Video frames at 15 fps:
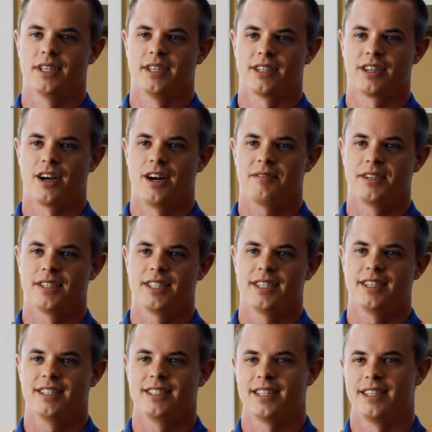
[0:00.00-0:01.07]
and
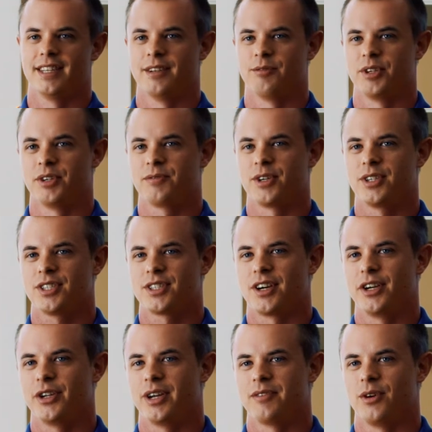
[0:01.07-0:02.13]
conferences, and then when you first
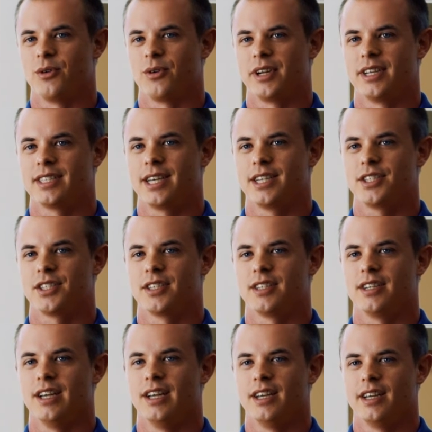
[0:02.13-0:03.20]
start, you have an orientation.
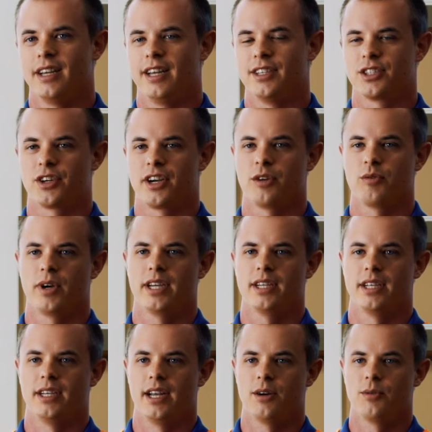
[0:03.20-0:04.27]
It's a great way
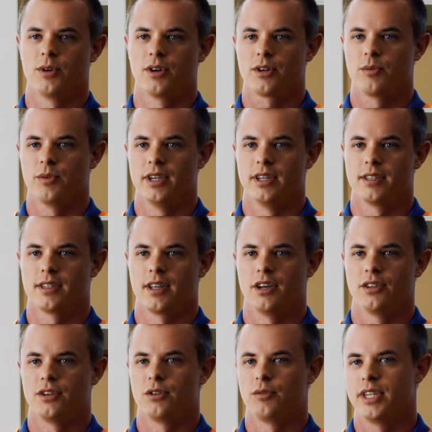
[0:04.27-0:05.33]
to network with
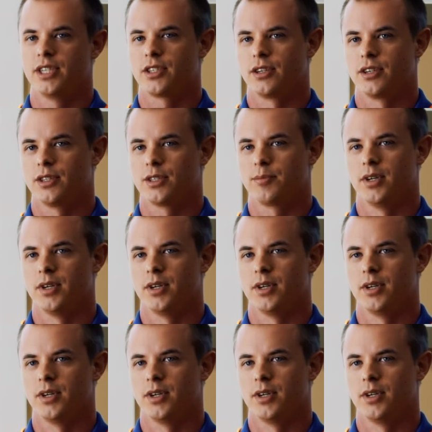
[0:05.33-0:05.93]
other reachers,